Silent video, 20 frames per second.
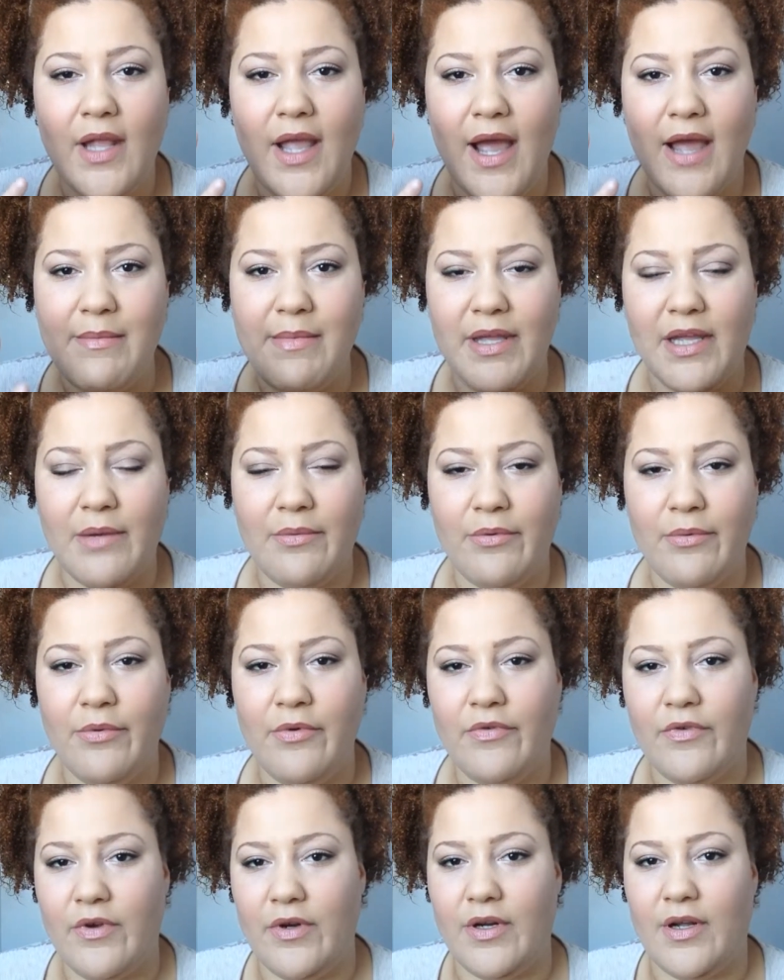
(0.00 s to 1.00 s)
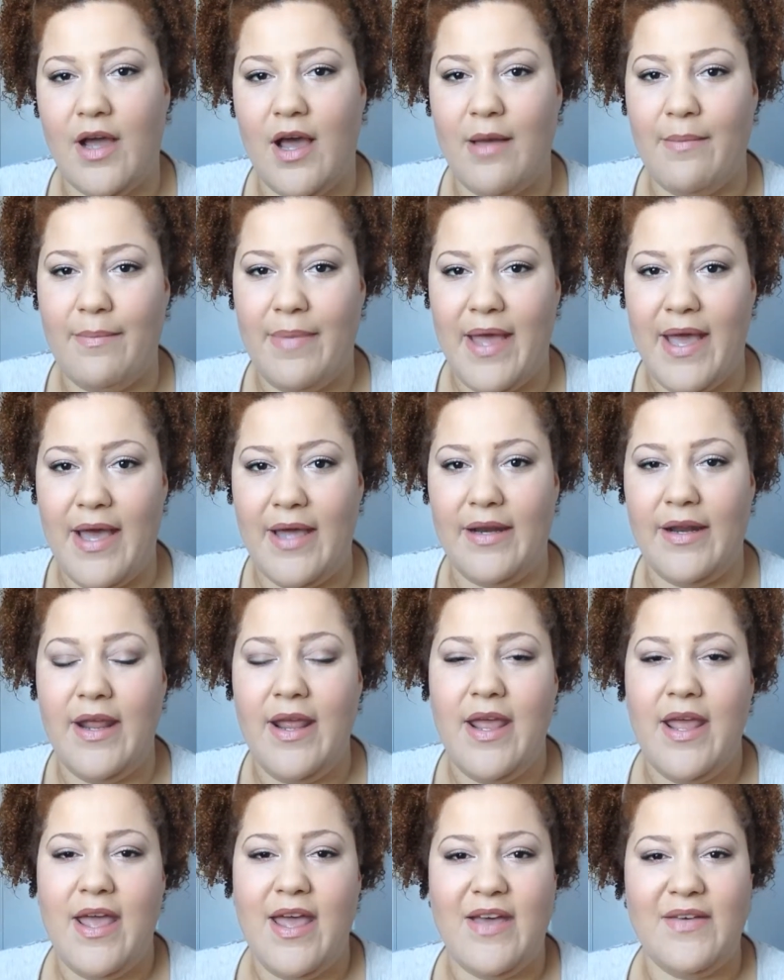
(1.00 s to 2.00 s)
eye makeup remover on a cotton pad
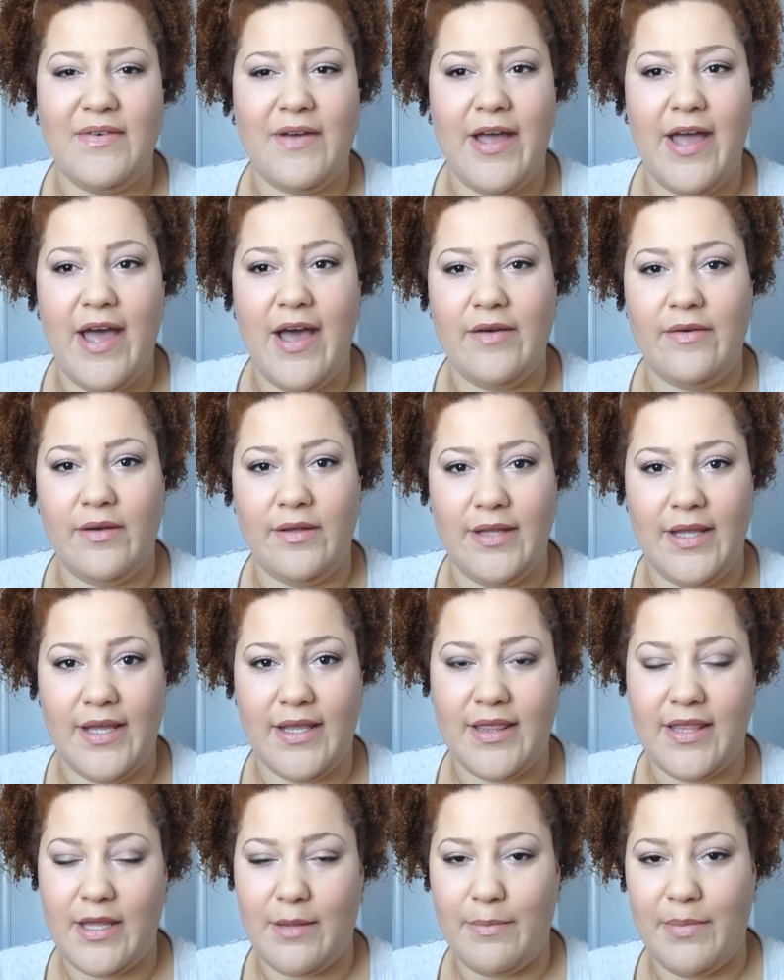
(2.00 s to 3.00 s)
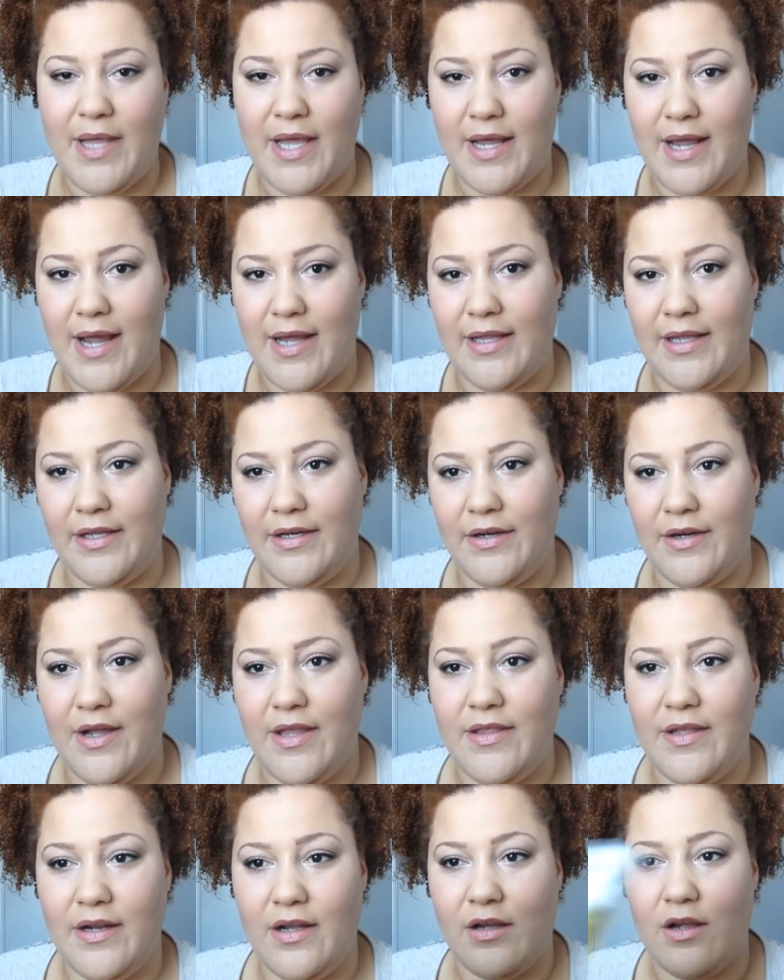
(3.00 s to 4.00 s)
if I have on like thick black eyeliner,
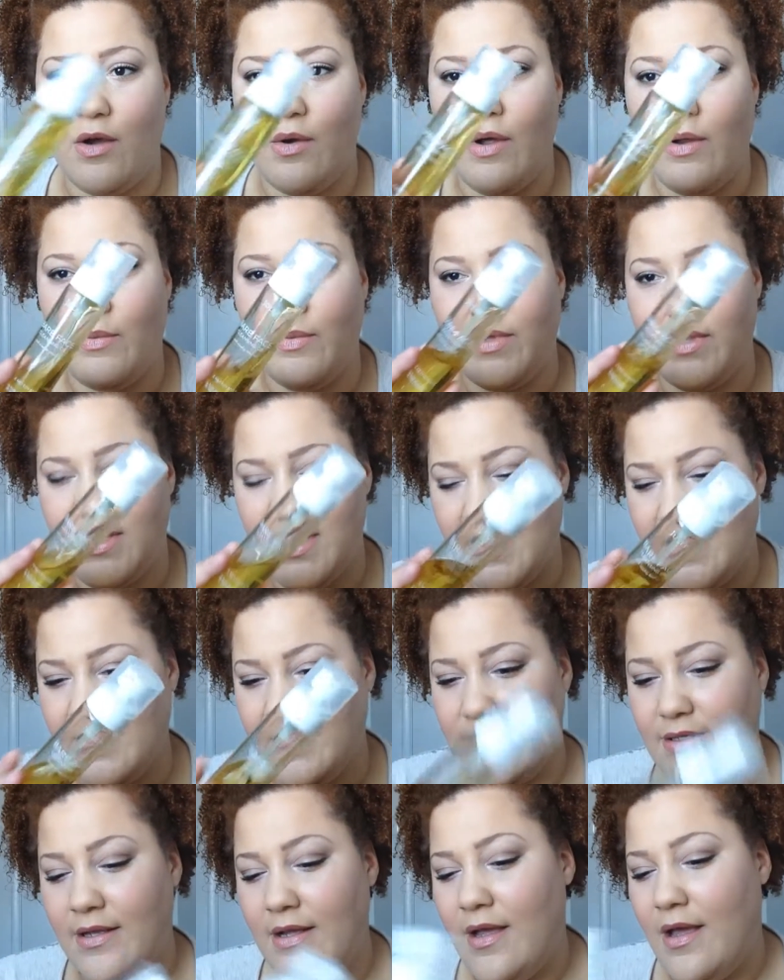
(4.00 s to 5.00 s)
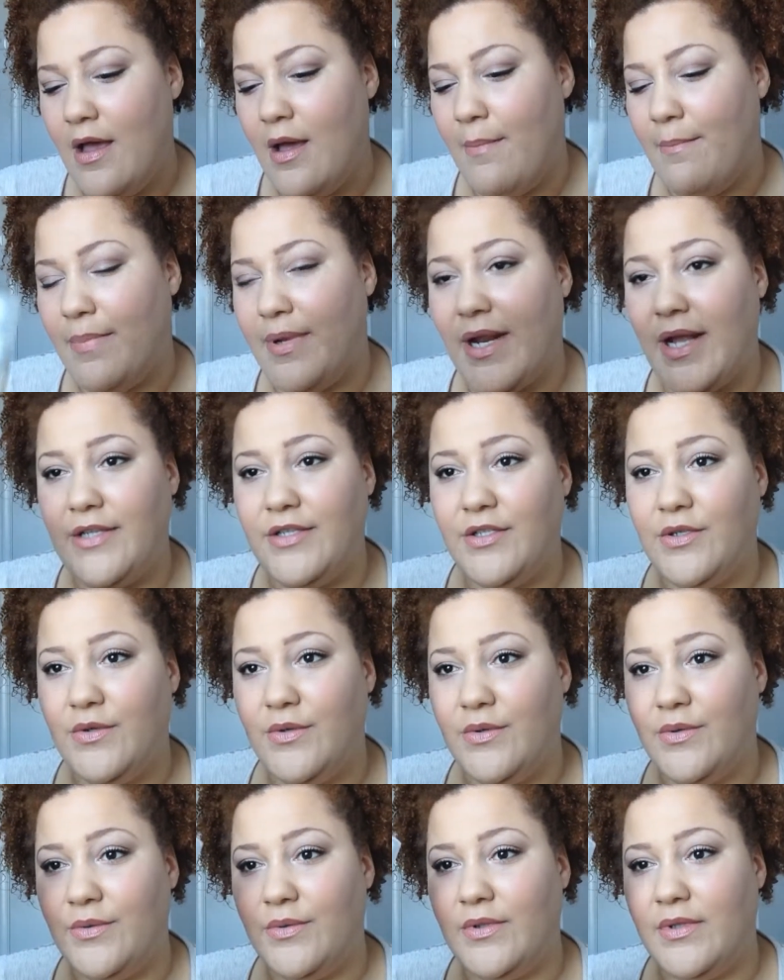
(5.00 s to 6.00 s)
and then I'll go in with this. But I
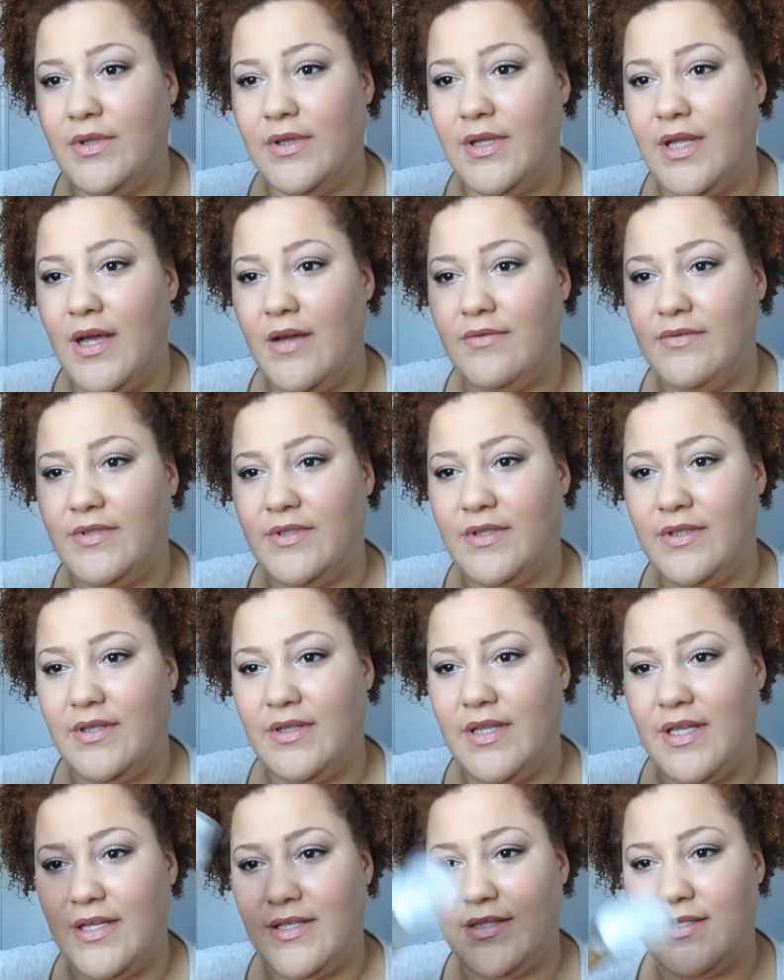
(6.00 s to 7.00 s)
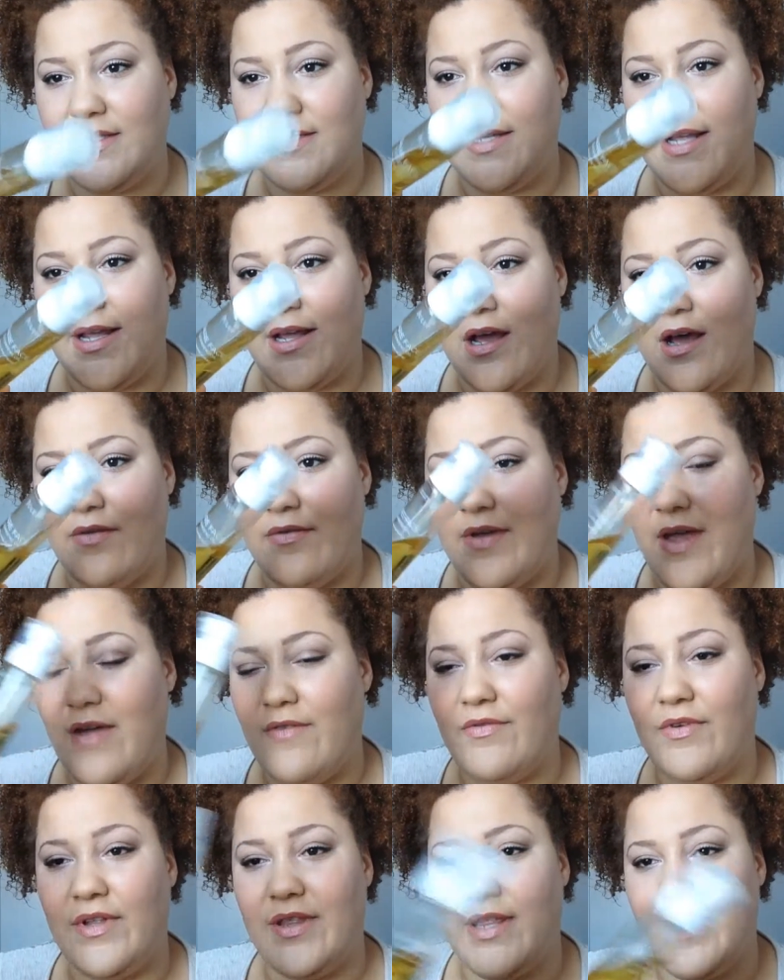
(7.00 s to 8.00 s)
do love this to take off
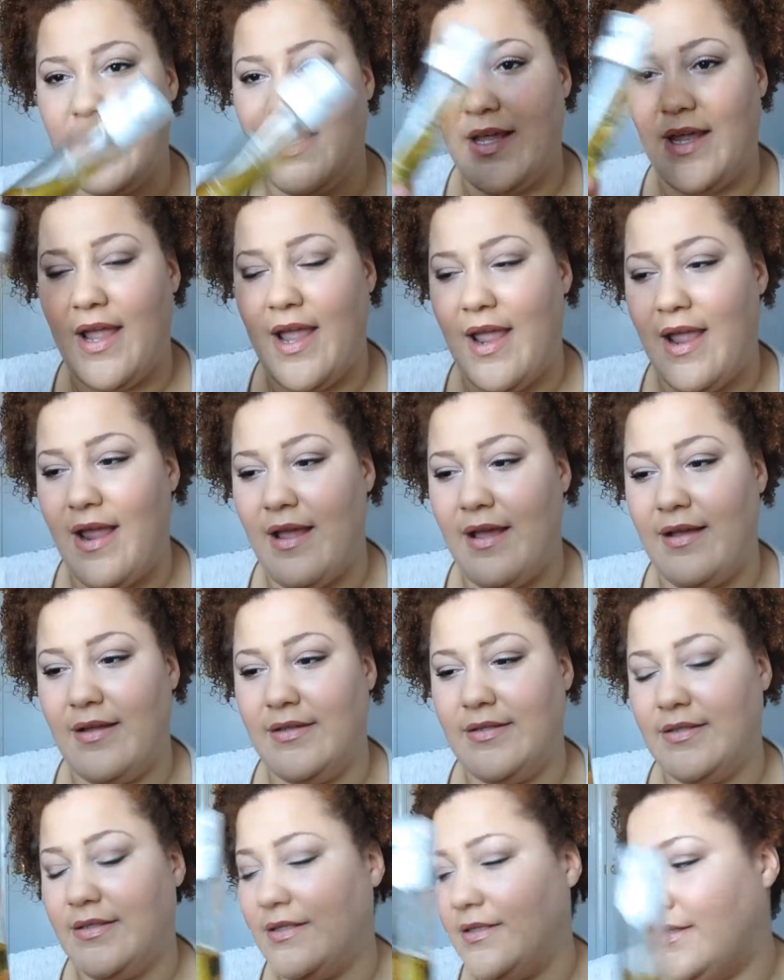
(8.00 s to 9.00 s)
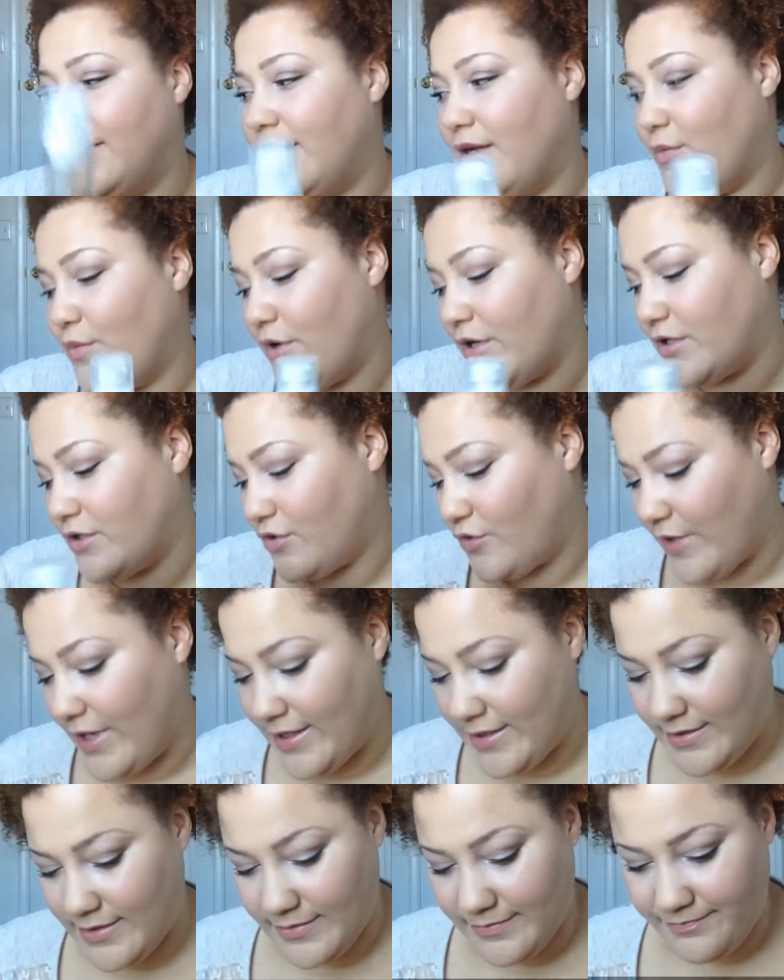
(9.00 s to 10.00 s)
everything, and it works
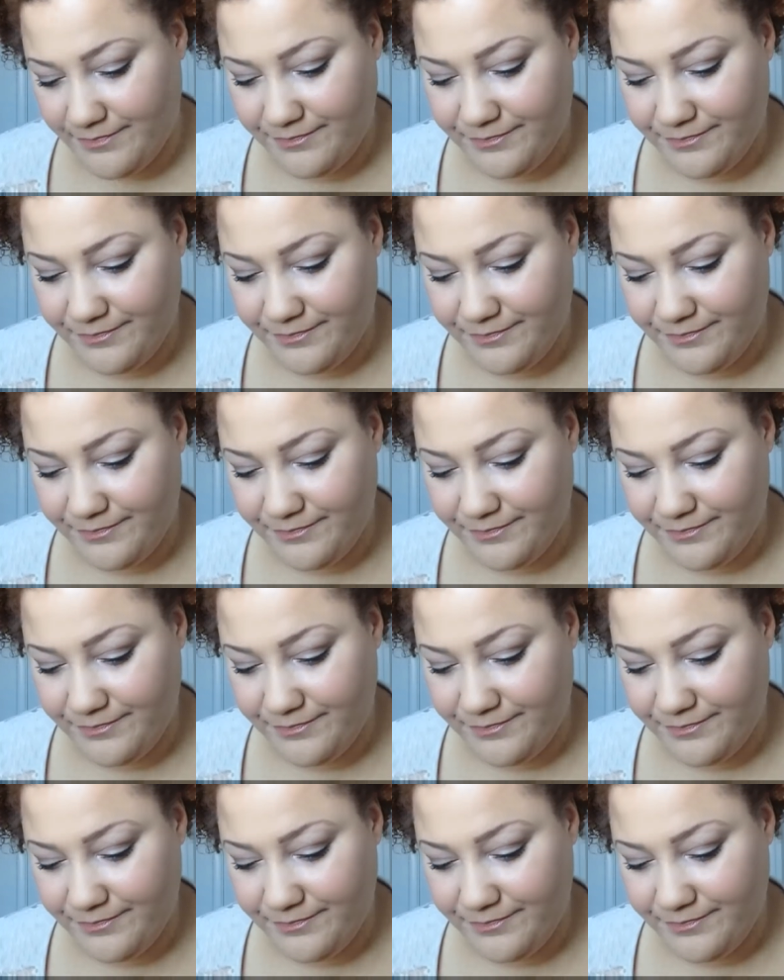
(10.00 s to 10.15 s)
great.